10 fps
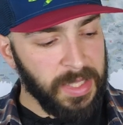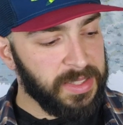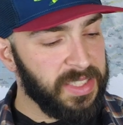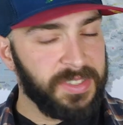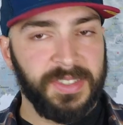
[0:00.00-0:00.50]

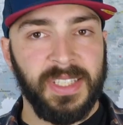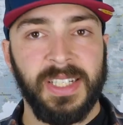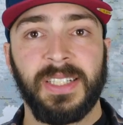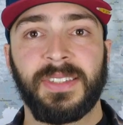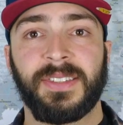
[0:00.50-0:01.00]
This
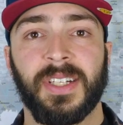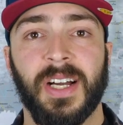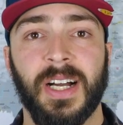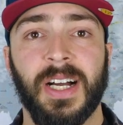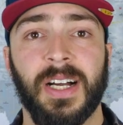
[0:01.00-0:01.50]
is
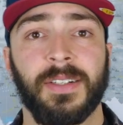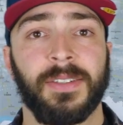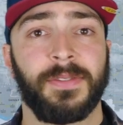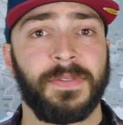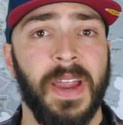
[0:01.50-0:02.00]
a
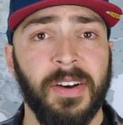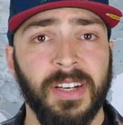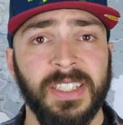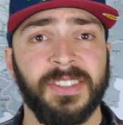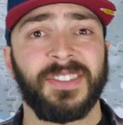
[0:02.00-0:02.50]

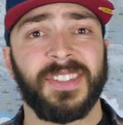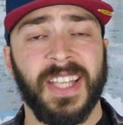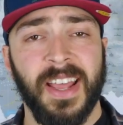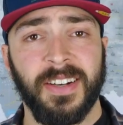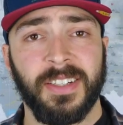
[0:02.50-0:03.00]
fairly
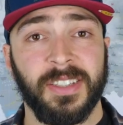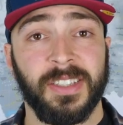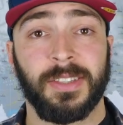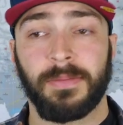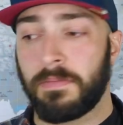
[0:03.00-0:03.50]
standard